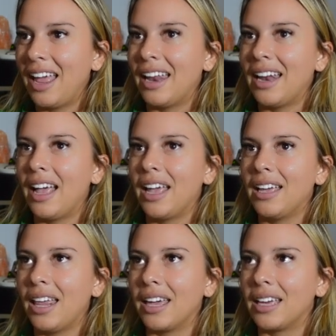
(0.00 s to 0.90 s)
And I,
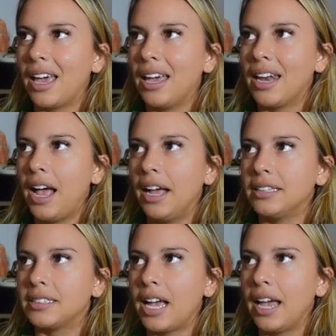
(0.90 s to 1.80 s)
like, in
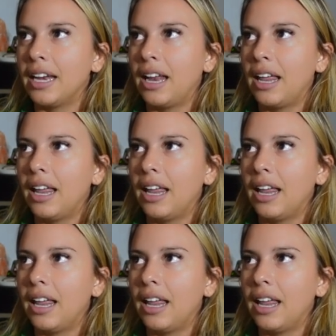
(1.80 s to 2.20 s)
hindsight,